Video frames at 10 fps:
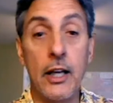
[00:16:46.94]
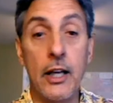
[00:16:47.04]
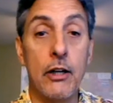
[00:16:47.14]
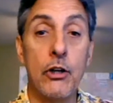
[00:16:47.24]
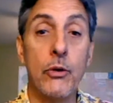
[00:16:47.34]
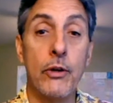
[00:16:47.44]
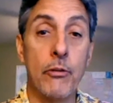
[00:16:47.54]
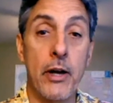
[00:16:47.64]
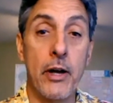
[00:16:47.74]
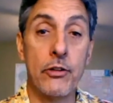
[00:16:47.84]
get new
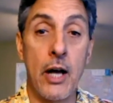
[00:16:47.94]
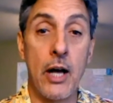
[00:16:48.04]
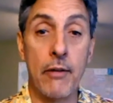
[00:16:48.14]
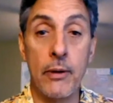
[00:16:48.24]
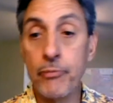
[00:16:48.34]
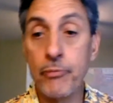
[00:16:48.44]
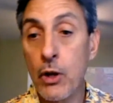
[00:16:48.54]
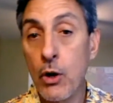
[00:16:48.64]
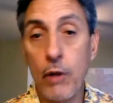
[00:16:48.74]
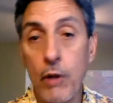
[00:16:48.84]
information out of it.
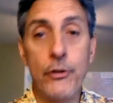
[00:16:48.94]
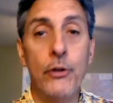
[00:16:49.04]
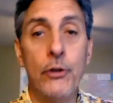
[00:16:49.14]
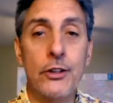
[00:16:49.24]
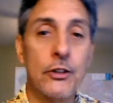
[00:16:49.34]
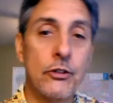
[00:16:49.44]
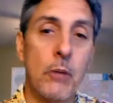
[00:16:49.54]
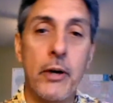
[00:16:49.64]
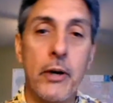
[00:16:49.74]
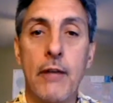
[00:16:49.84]
Well, if you listen to
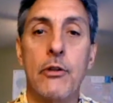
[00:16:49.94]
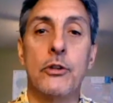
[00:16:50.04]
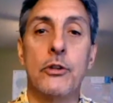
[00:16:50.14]
somebody give you a